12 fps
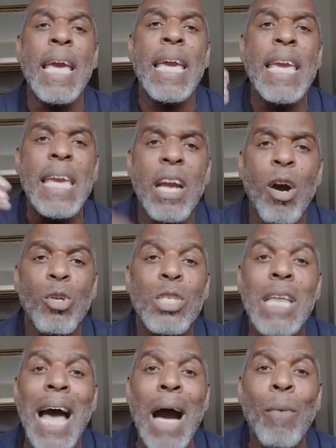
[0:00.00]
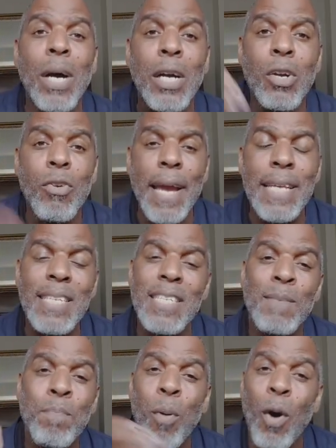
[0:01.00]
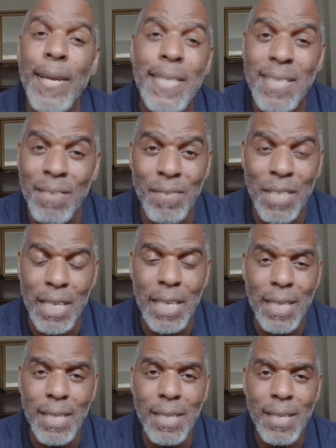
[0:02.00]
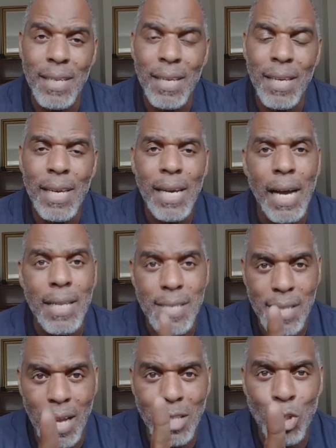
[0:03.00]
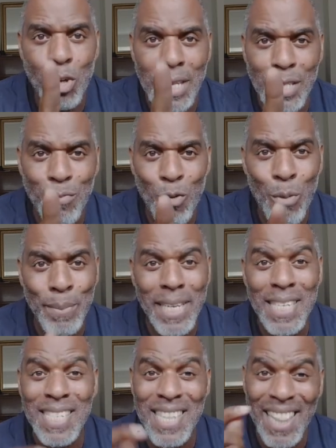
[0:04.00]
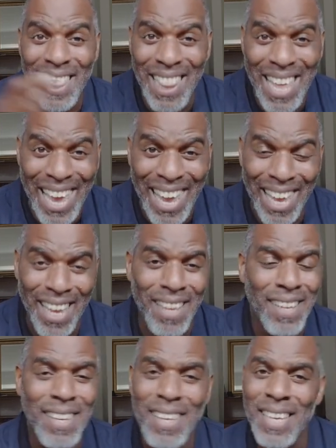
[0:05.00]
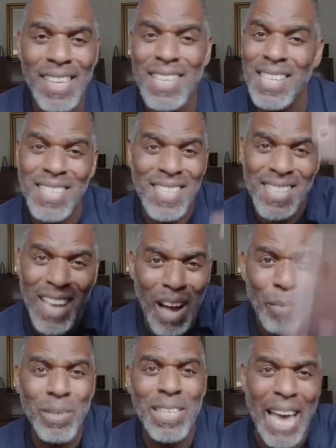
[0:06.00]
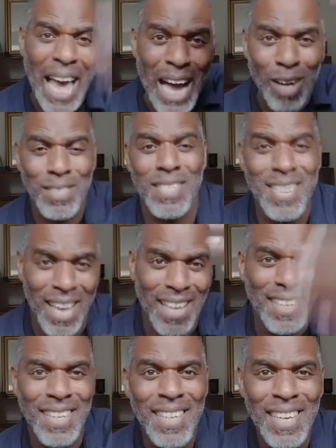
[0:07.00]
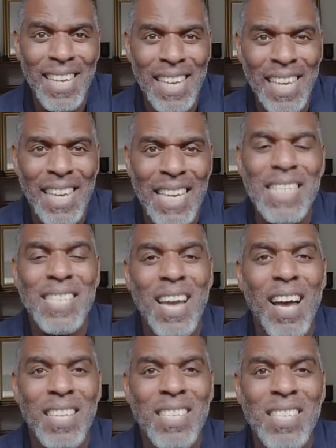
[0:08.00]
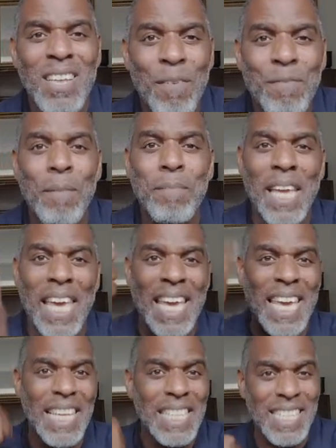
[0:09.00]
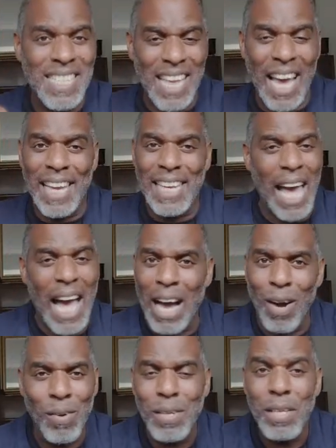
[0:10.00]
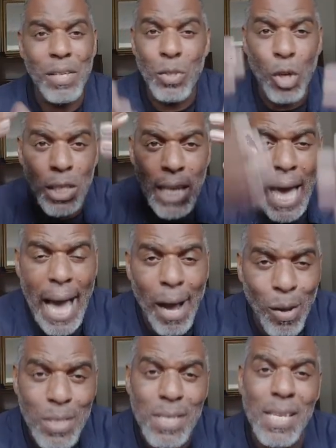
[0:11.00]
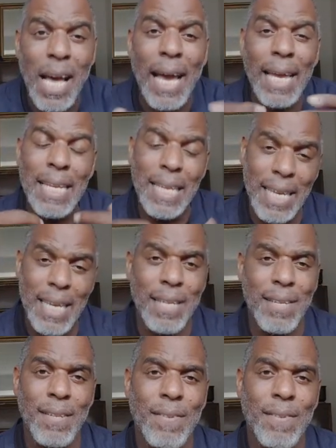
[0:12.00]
He goes to our greatest point of need and starts transforming us there. He doesn't start with the outside. He starts from the inside out, not the outside in.